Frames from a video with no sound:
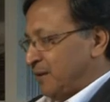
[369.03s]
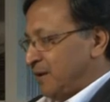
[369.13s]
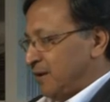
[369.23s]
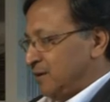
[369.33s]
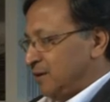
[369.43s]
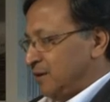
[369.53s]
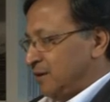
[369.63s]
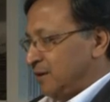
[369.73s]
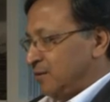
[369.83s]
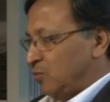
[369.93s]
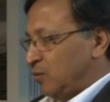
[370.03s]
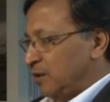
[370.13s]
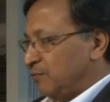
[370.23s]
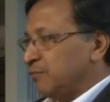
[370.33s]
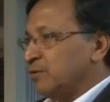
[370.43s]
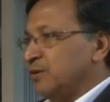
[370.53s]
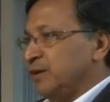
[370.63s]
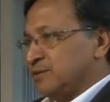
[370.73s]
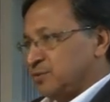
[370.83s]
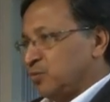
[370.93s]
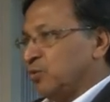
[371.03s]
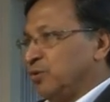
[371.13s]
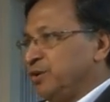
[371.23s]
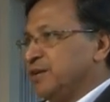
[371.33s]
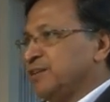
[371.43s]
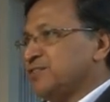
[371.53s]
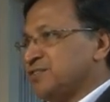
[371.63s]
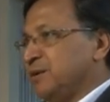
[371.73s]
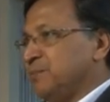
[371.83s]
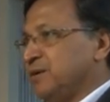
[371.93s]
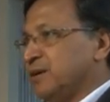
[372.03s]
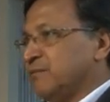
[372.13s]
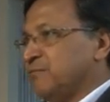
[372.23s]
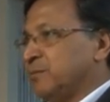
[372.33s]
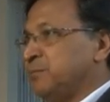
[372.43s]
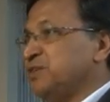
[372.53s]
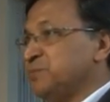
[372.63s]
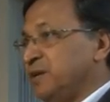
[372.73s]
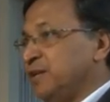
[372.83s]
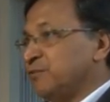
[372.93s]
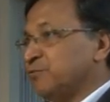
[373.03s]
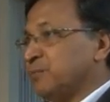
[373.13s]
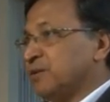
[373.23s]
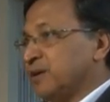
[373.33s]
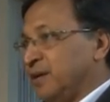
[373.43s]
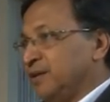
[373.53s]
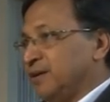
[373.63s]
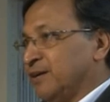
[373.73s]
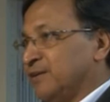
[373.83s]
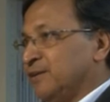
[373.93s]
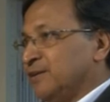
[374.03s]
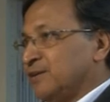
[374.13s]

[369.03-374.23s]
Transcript: And one of laureates, co-laureate in the same year for peace building from Kenya,